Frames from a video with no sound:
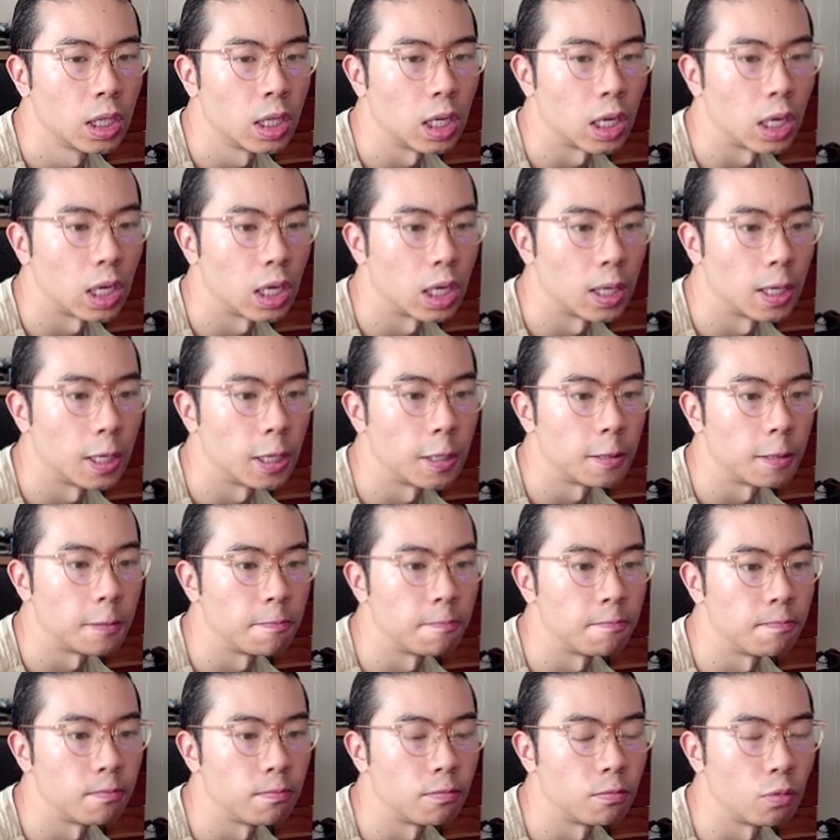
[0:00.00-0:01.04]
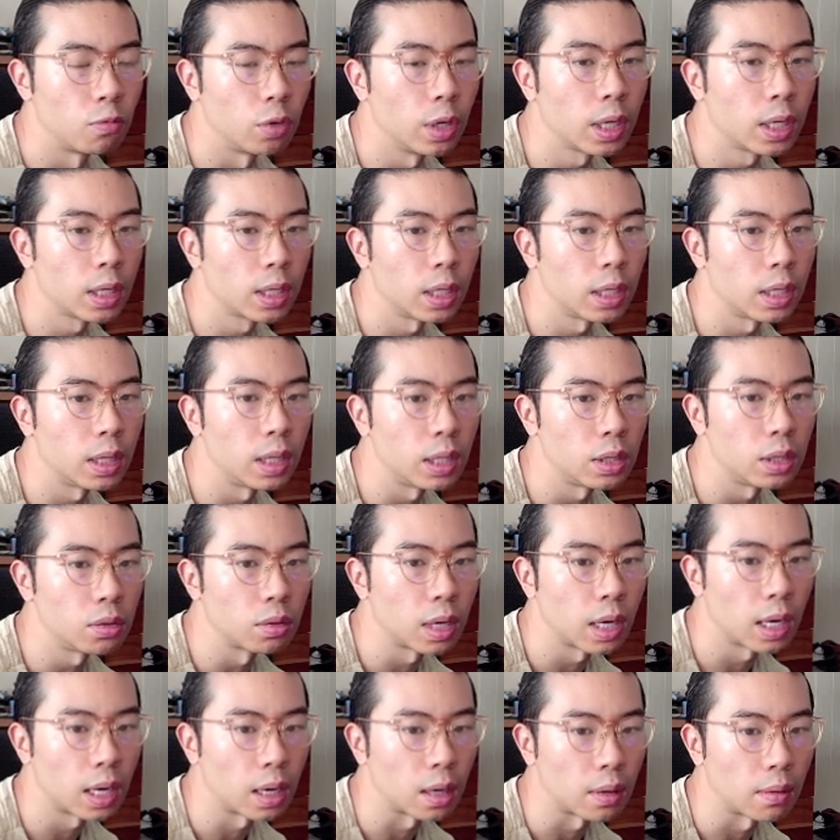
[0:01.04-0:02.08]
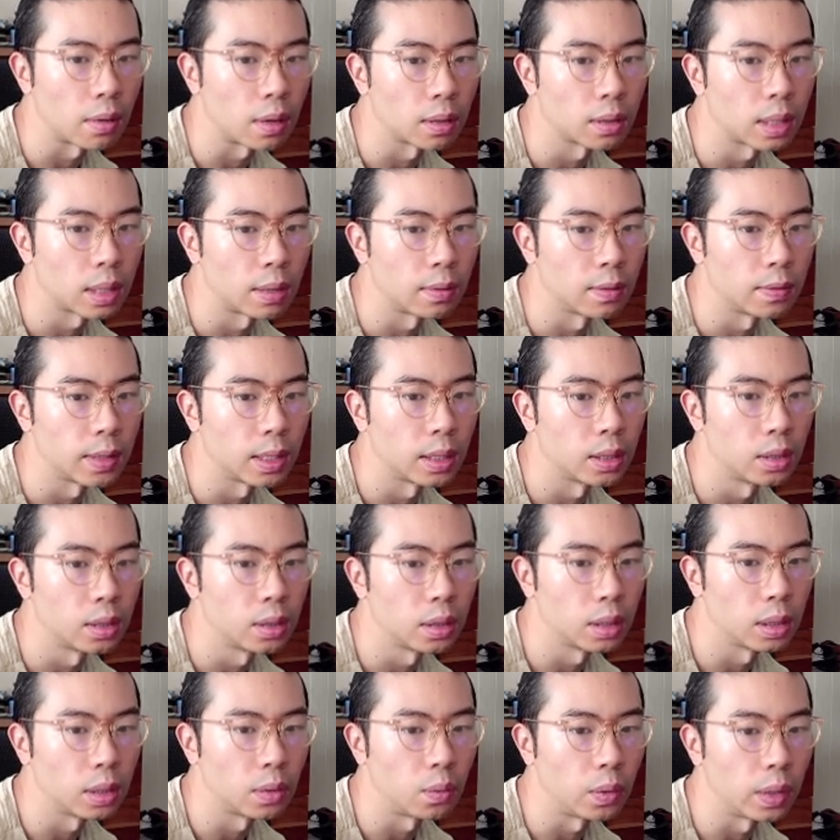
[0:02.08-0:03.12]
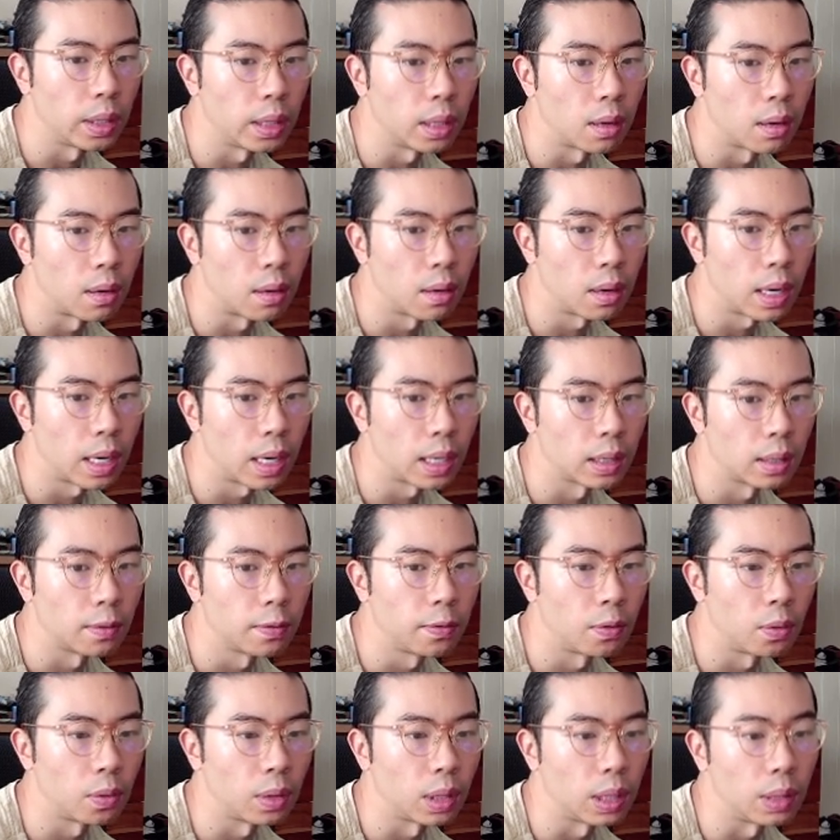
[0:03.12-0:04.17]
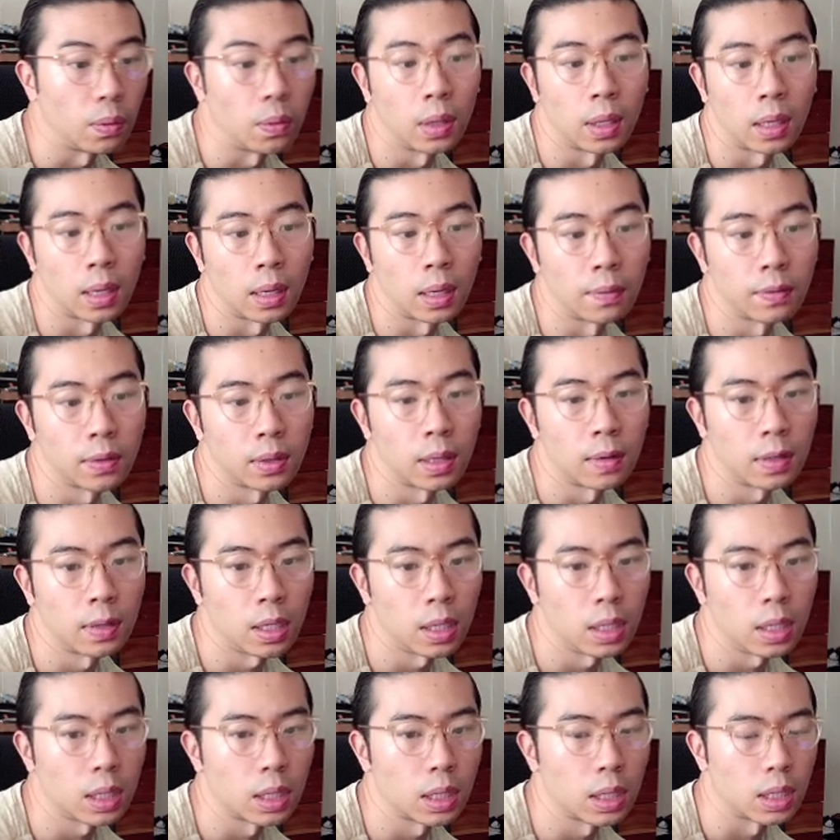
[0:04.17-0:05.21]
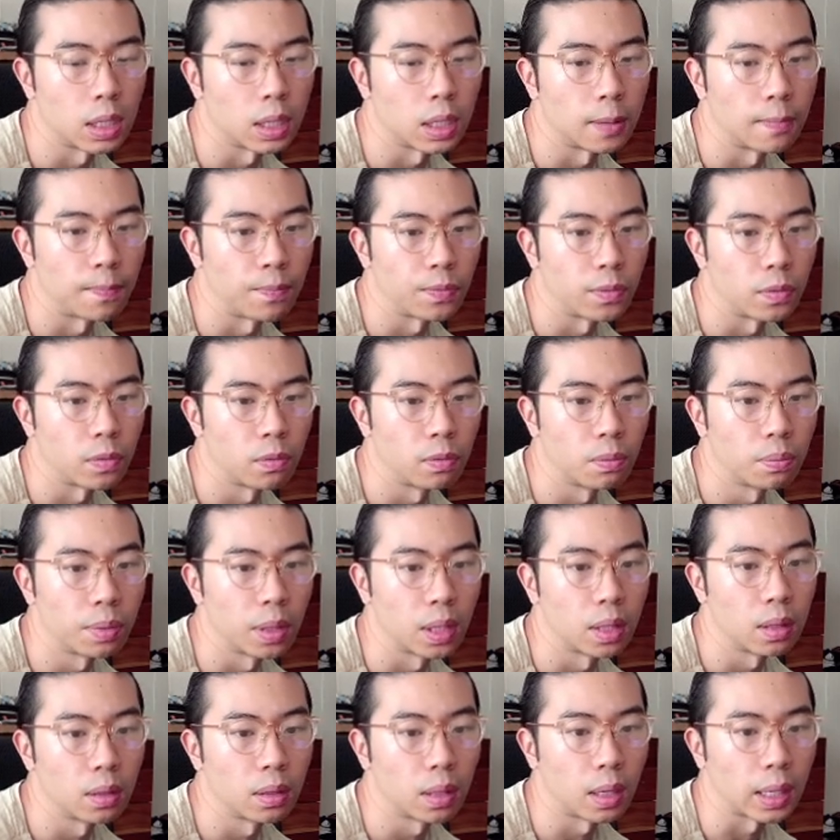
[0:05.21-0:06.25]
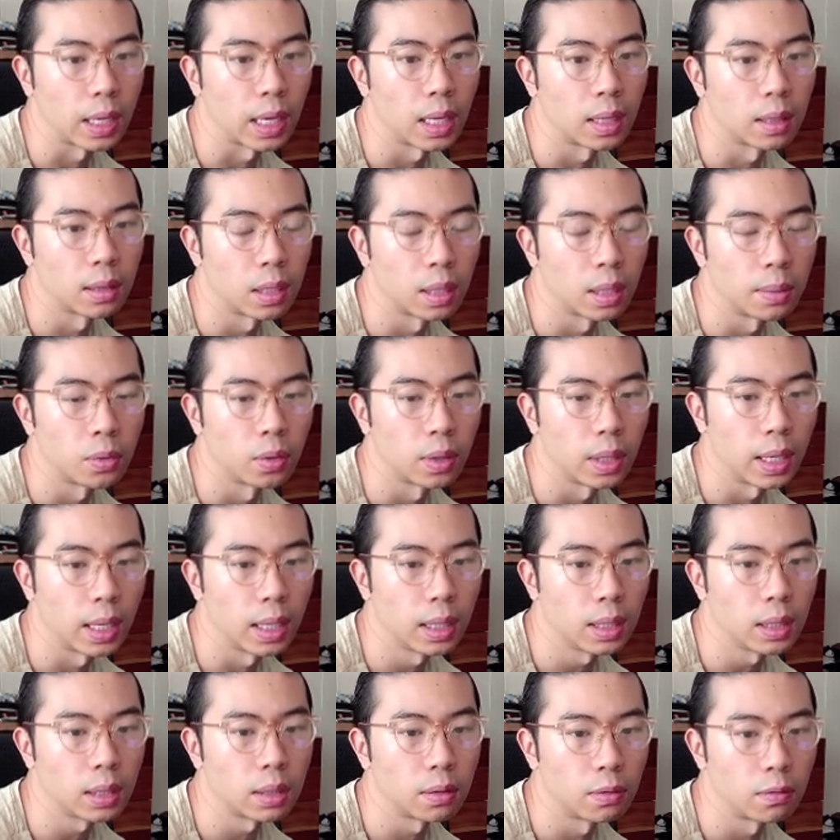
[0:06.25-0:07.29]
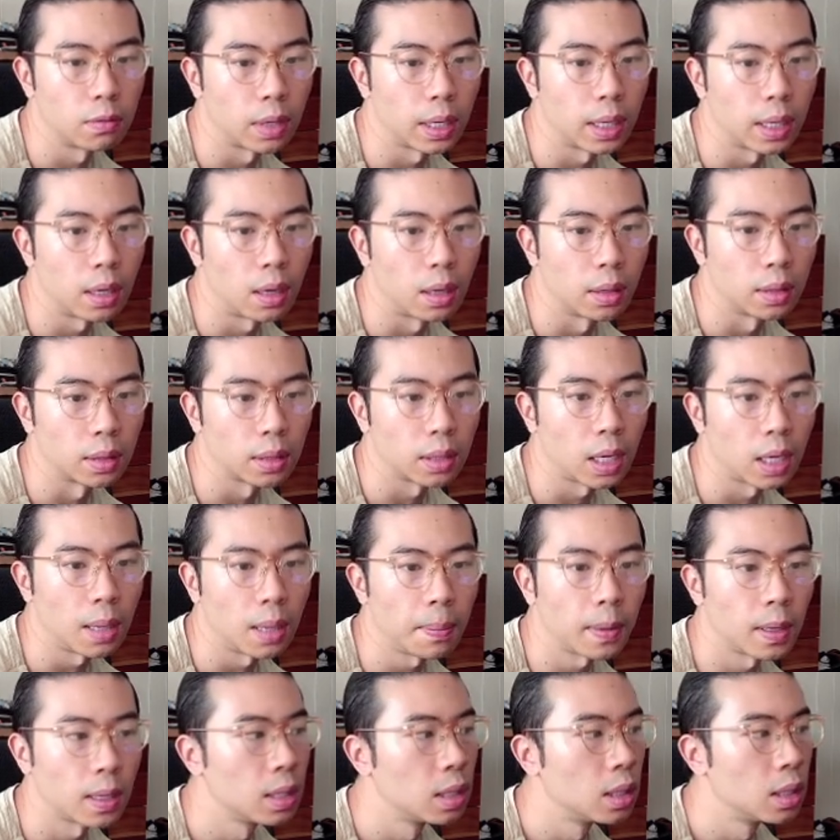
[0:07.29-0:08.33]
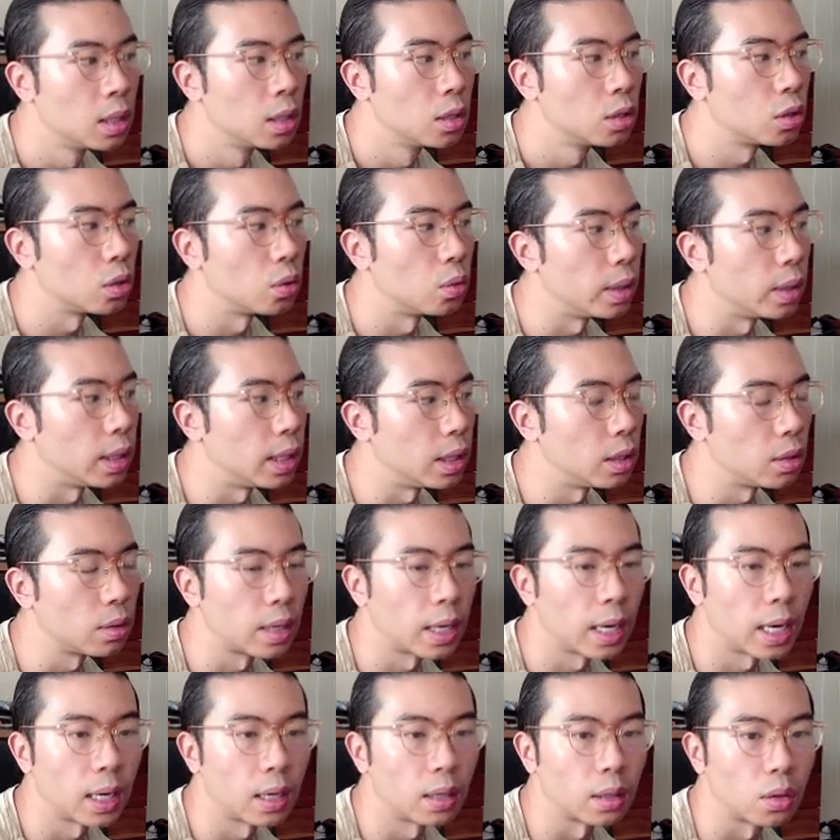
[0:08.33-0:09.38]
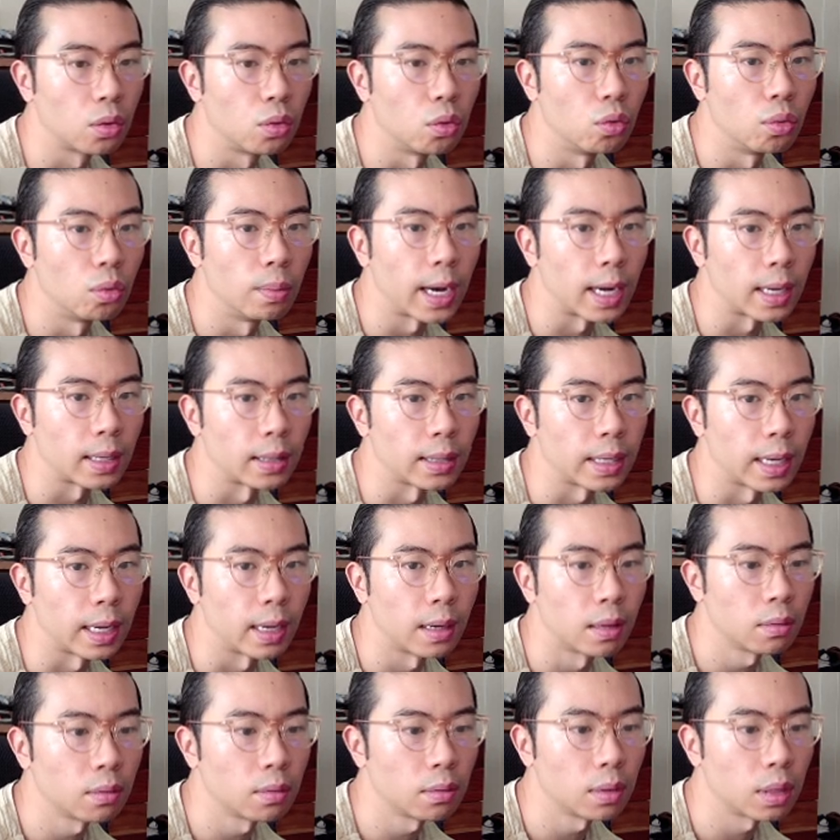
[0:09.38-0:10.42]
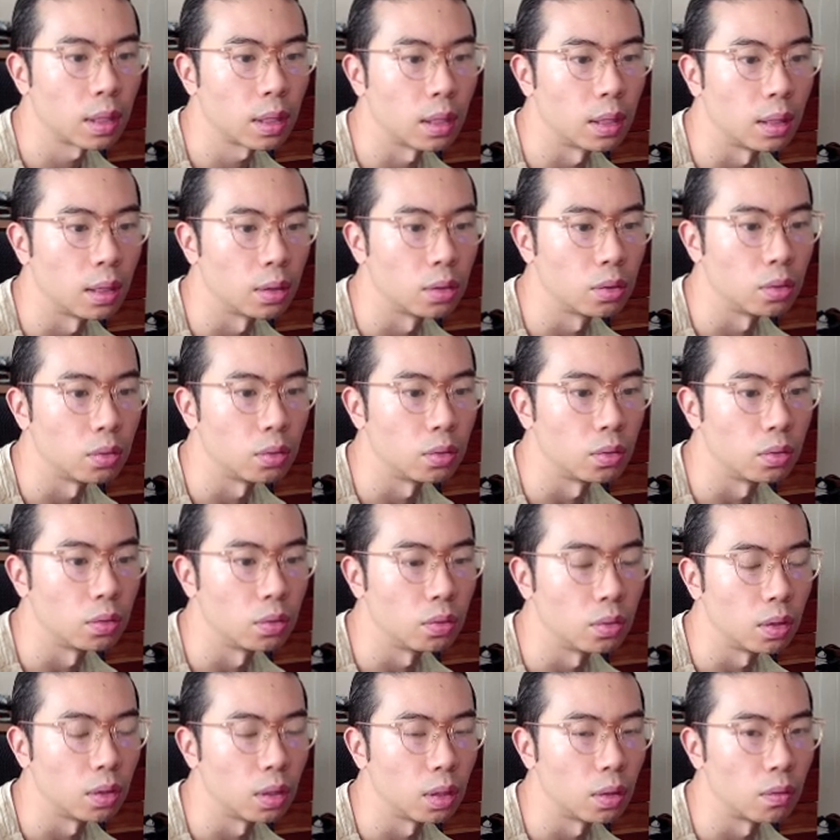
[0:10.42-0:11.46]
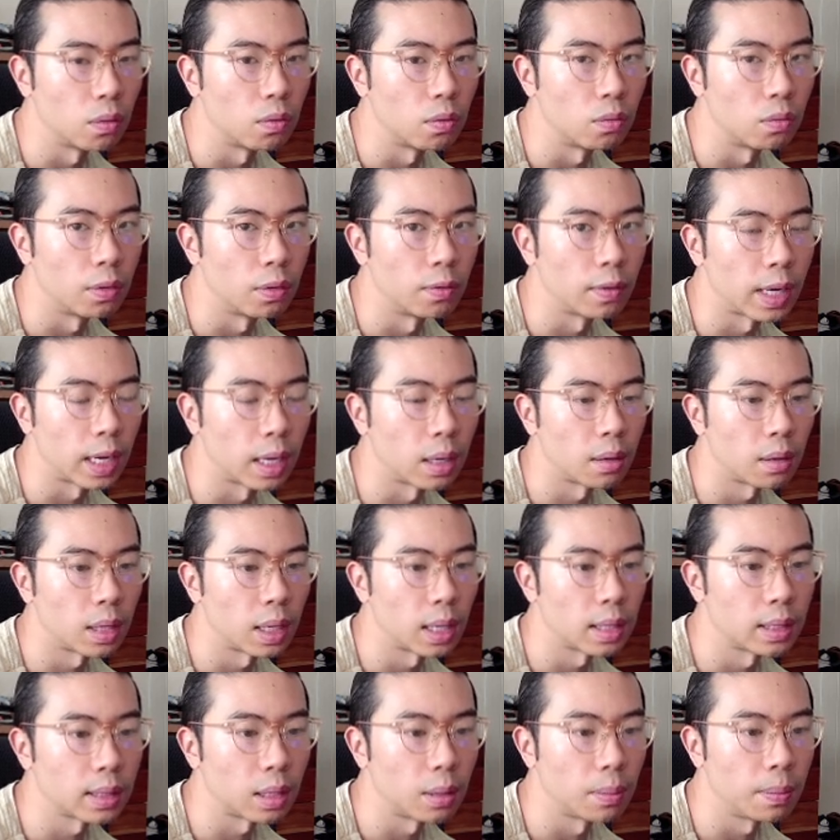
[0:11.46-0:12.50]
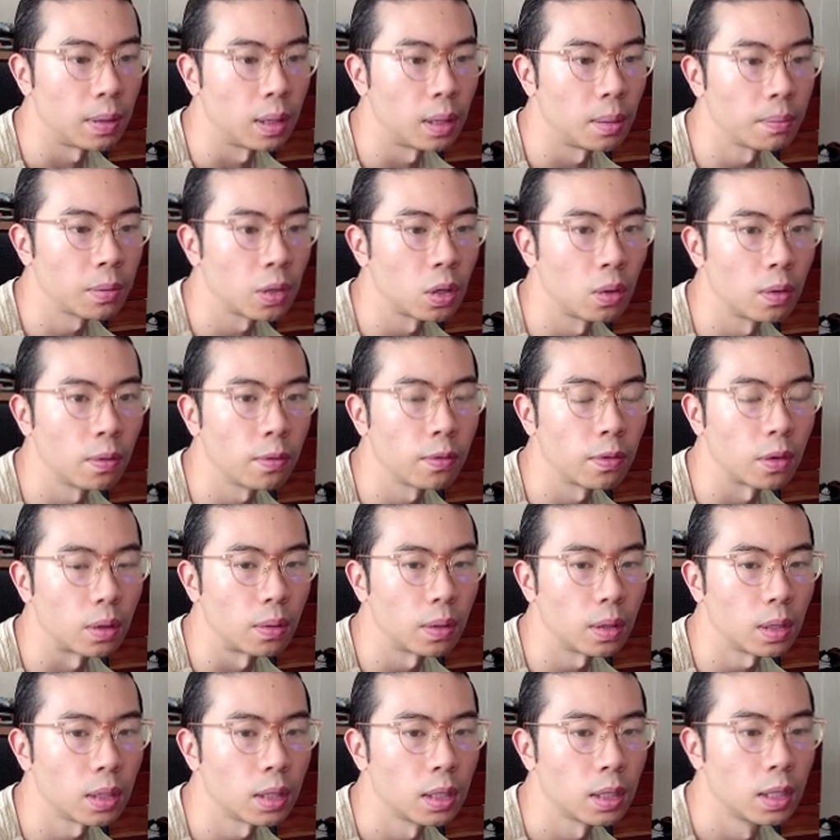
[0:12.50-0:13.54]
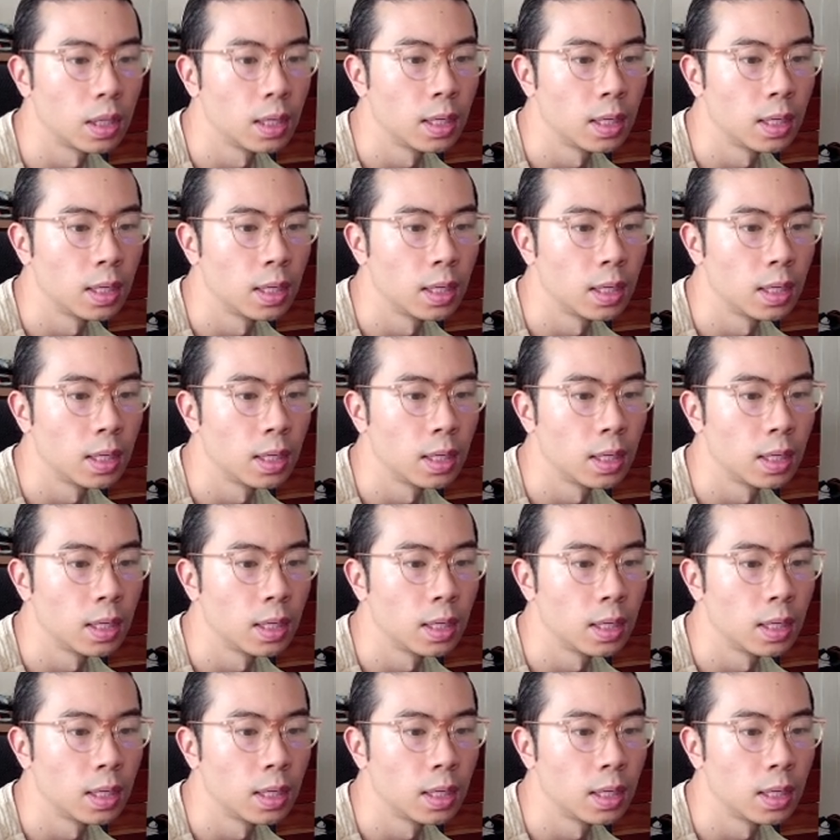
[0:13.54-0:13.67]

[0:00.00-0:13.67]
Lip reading: Weekly needs to kind of cross down eventually. We are at the 41 out of 70. But again, double head right on the top. So we need to kind of cool back down to, you know, revitalize our pump going forward.